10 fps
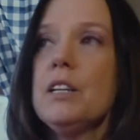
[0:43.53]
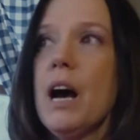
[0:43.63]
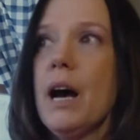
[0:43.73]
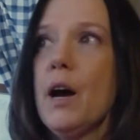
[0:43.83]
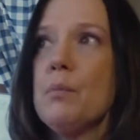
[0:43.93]

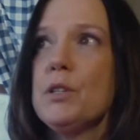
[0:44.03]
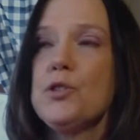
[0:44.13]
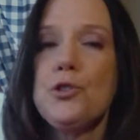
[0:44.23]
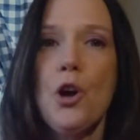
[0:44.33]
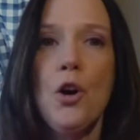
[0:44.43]
Um,
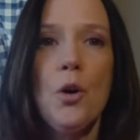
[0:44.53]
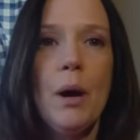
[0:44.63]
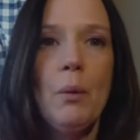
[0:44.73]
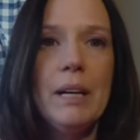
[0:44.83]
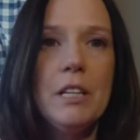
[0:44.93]
so
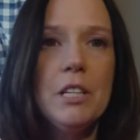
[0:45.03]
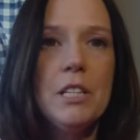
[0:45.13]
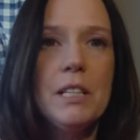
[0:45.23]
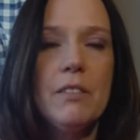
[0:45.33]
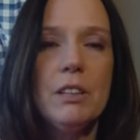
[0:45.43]
I wanted to
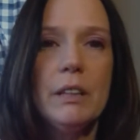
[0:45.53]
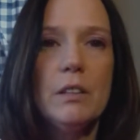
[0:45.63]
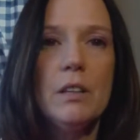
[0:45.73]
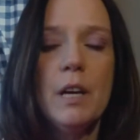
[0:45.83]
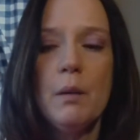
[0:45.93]
just give a
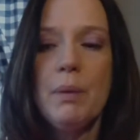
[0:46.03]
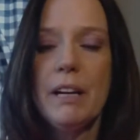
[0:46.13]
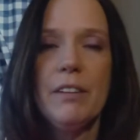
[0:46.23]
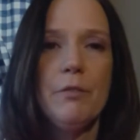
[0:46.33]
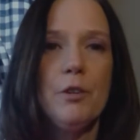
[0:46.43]
little bit
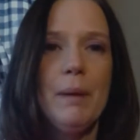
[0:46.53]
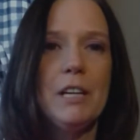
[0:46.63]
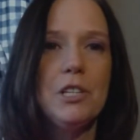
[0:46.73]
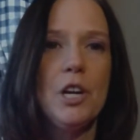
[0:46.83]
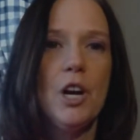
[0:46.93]
of
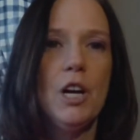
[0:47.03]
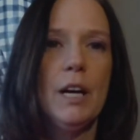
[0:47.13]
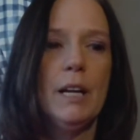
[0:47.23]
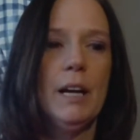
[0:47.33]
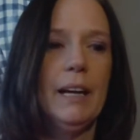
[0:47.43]
information
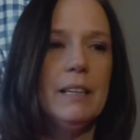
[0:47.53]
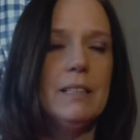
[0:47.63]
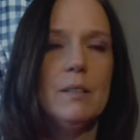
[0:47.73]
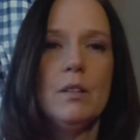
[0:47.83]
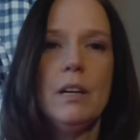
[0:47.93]
on, I guess
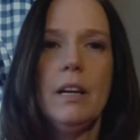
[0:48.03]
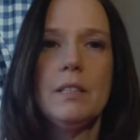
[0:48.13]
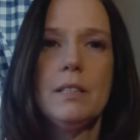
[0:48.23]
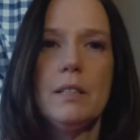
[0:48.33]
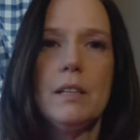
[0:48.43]

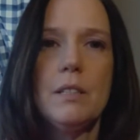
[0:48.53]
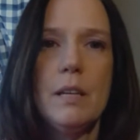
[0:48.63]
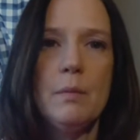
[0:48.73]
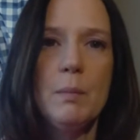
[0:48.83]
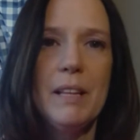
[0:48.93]
it's it
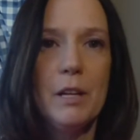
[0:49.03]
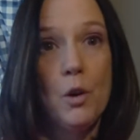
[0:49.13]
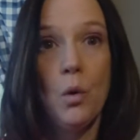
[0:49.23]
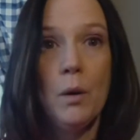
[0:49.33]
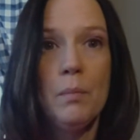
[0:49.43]
seems to be the
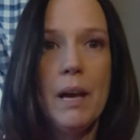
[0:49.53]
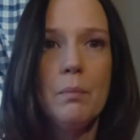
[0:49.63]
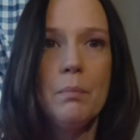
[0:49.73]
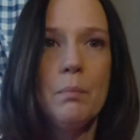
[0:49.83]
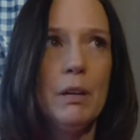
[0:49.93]
norm
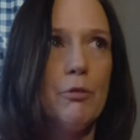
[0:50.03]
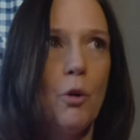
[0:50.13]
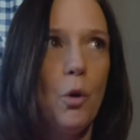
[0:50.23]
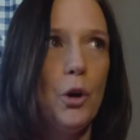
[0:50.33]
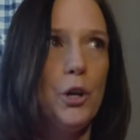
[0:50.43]
that
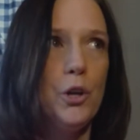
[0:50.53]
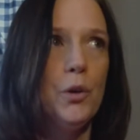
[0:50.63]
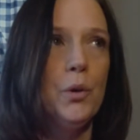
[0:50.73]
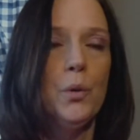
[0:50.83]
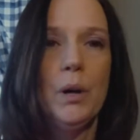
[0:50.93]
before
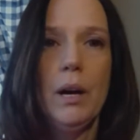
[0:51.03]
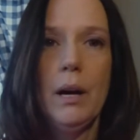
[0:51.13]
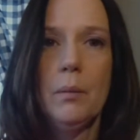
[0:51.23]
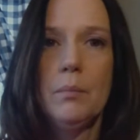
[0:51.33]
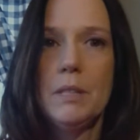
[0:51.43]
you
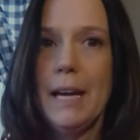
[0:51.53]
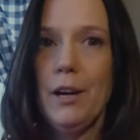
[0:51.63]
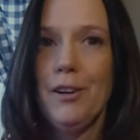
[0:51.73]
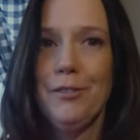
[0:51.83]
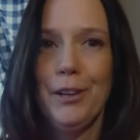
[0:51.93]
um, take
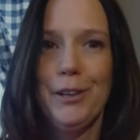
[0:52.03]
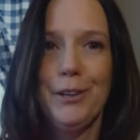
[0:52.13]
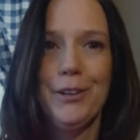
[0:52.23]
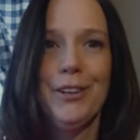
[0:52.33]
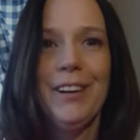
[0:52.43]
off on
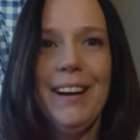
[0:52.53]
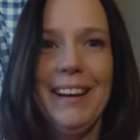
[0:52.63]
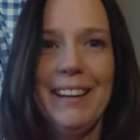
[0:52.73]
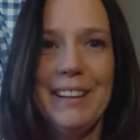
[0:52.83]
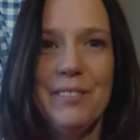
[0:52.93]
your
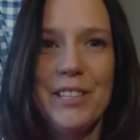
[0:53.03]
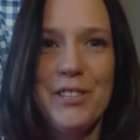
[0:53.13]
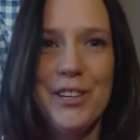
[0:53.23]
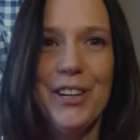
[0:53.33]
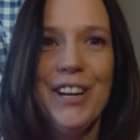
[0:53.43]
hike and
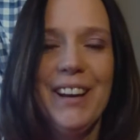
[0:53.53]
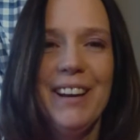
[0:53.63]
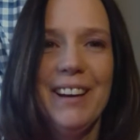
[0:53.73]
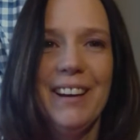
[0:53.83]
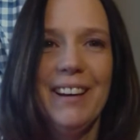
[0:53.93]
adventure,
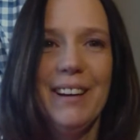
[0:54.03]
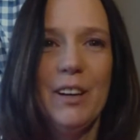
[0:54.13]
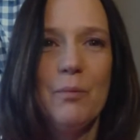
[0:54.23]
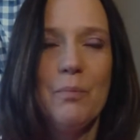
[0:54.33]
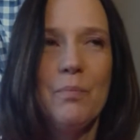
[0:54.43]

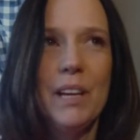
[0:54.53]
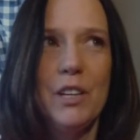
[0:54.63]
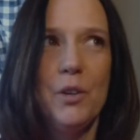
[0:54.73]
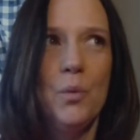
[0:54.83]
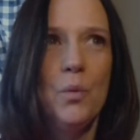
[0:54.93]
um, that
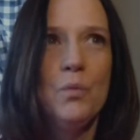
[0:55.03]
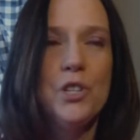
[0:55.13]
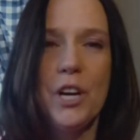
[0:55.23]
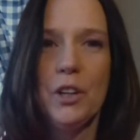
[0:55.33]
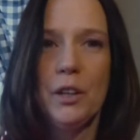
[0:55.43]
you
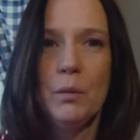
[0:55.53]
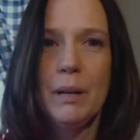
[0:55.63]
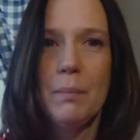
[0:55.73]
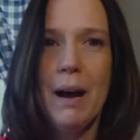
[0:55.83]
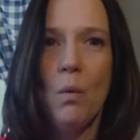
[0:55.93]
share a little
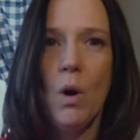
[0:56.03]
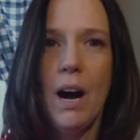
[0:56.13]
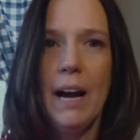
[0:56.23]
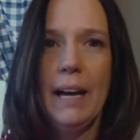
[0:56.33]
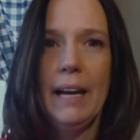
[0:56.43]
bit about
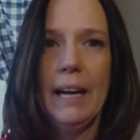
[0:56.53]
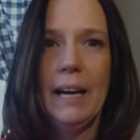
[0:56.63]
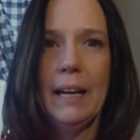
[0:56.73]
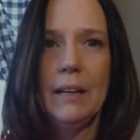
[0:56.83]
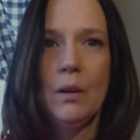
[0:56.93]
why
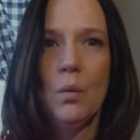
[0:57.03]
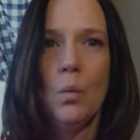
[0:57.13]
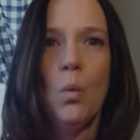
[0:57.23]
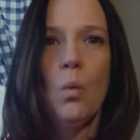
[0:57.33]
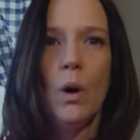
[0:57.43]
and
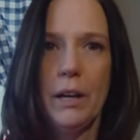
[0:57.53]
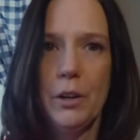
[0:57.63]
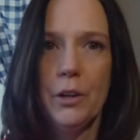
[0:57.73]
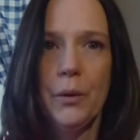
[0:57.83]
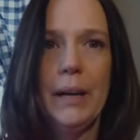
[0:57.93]
what
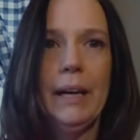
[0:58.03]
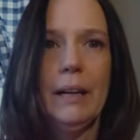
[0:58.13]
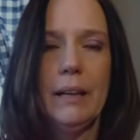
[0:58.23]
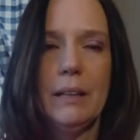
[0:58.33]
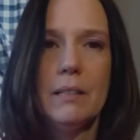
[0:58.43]
you're doing
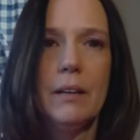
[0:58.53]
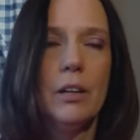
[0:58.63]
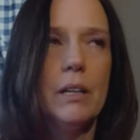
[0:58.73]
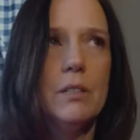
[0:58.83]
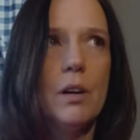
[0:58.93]
and
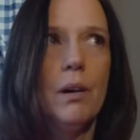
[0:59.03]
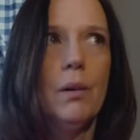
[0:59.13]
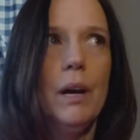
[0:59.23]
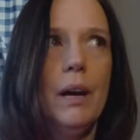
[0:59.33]
etc. So